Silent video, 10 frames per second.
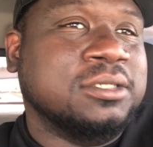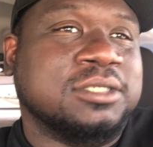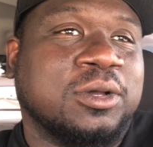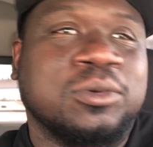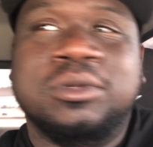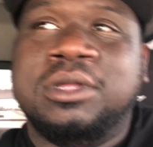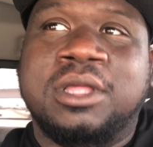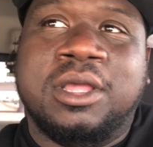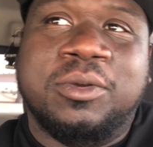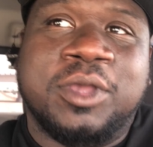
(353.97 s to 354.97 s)
So
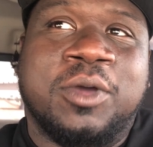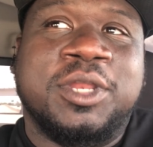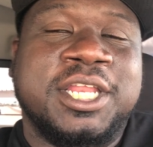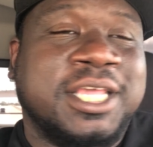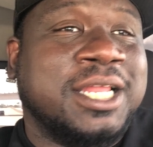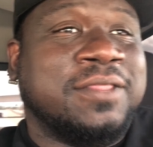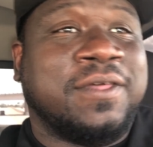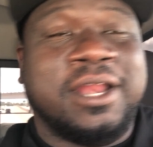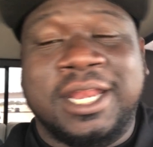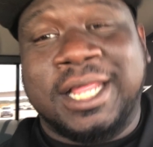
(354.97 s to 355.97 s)
we're gonna need to get a
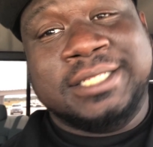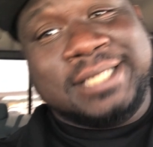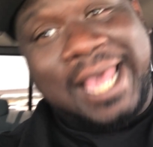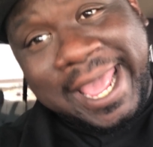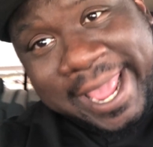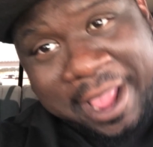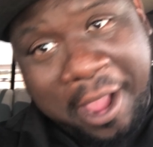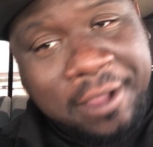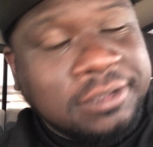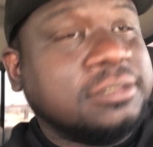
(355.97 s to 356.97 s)
30-day tag.
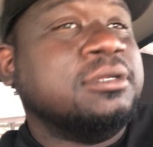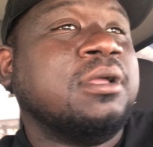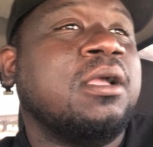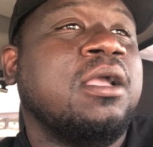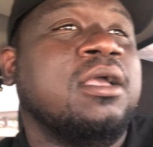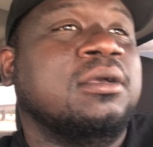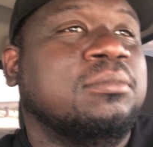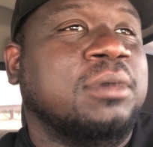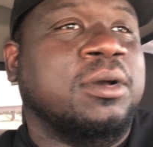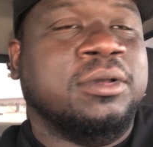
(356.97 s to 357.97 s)

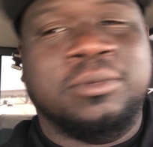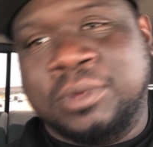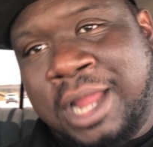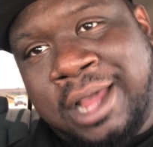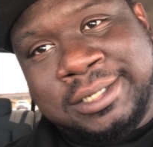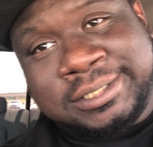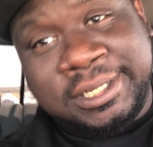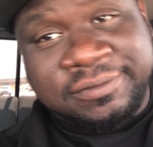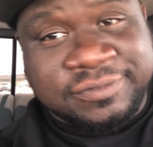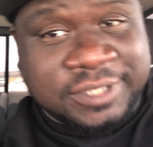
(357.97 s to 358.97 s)
But with all this
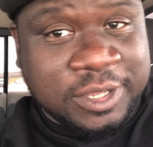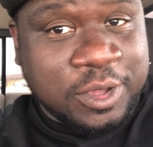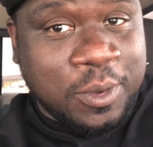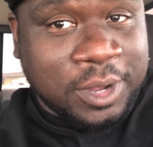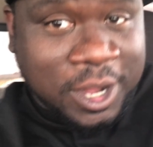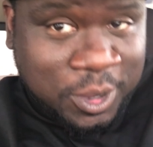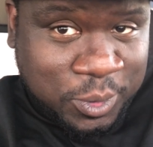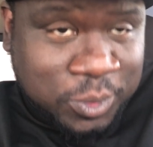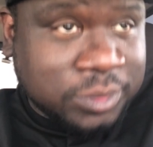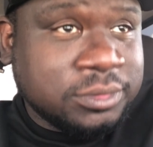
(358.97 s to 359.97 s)
stuff still going
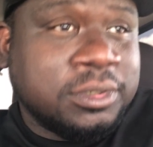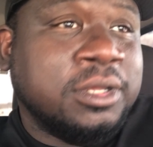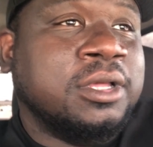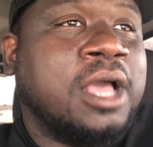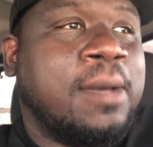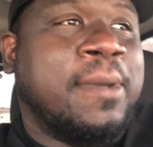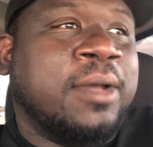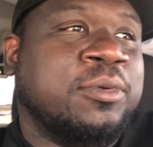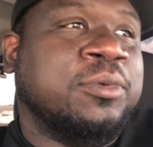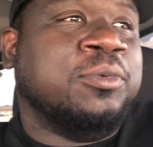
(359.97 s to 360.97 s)
on,
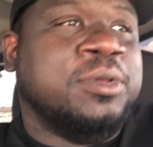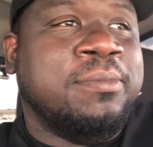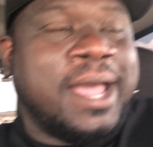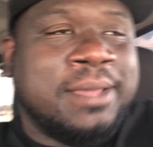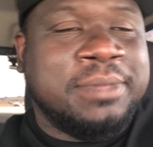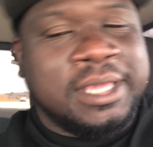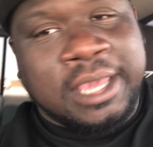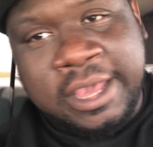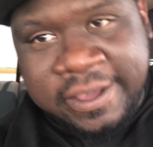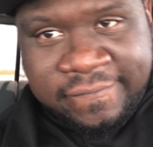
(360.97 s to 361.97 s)
we might be
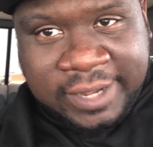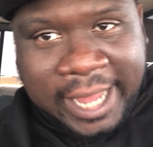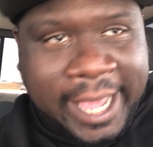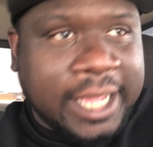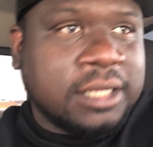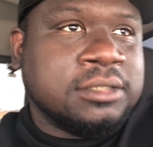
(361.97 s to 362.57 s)
good for like